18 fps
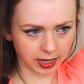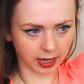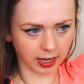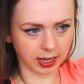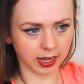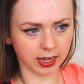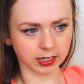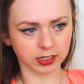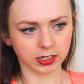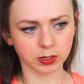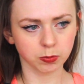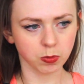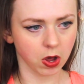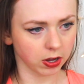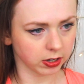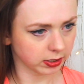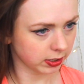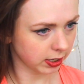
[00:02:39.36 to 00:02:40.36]
a
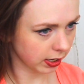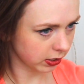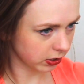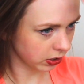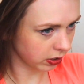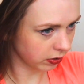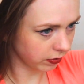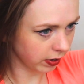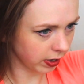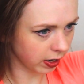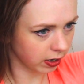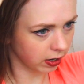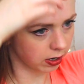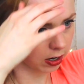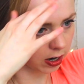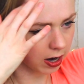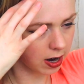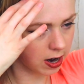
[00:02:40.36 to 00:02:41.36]
small section of
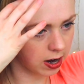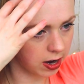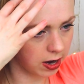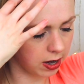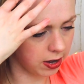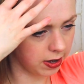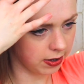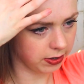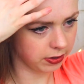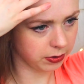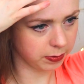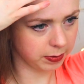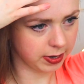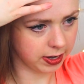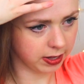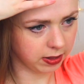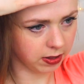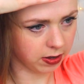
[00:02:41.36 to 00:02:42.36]
hair all the
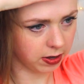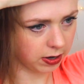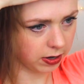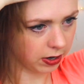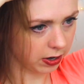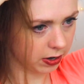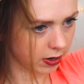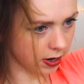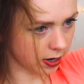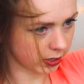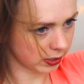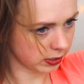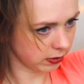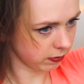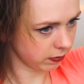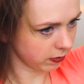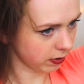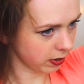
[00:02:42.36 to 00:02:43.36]
way along across
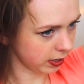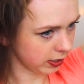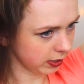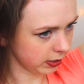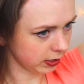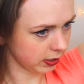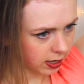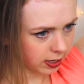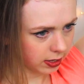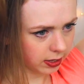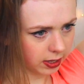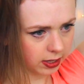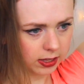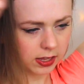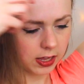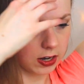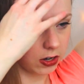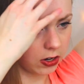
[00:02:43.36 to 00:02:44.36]
the front. The
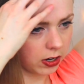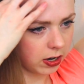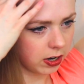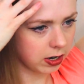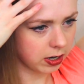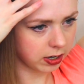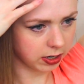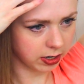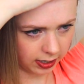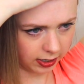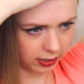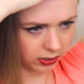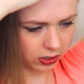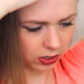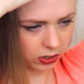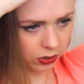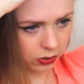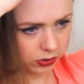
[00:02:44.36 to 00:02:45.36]
thinner
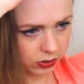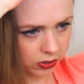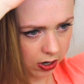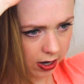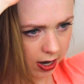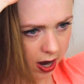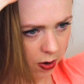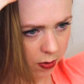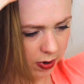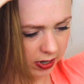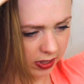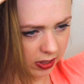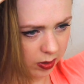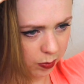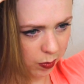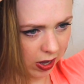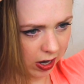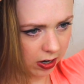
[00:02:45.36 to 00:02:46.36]
section you start out
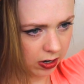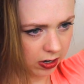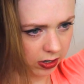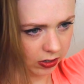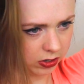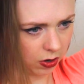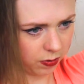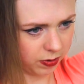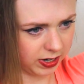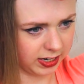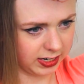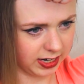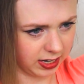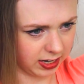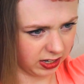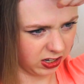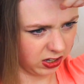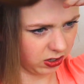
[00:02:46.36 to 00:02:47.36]
with, the better. You don't want
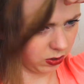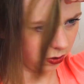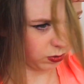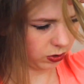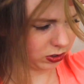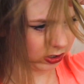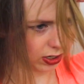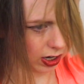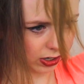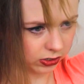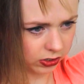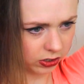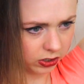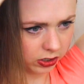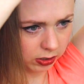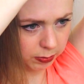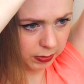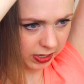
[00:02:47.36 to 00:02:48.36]
to take a huge
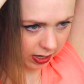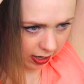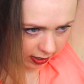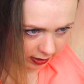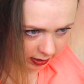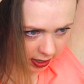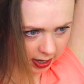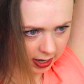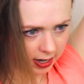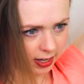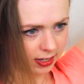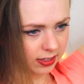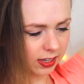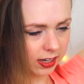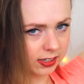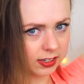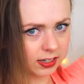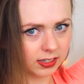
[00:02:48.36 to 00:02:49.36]
section just because
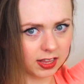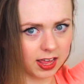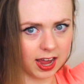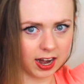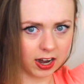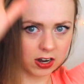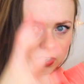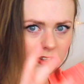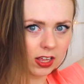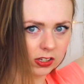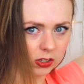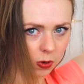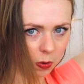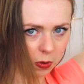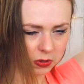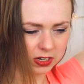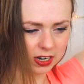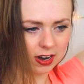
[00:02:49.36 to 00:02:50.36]
this is the hair that's
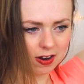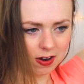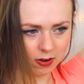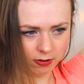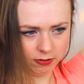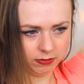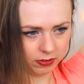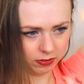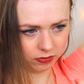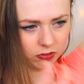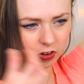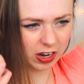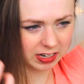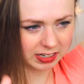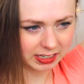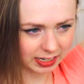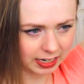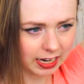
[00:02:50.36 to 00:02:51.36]
holding all of the
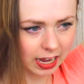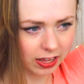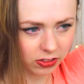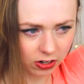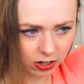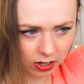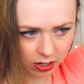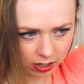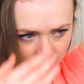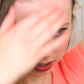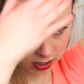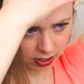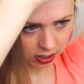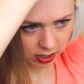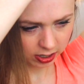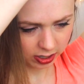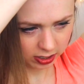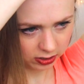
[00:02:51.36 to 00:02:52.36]
front together,
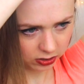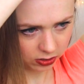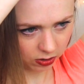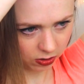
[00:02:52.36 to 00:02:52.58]
and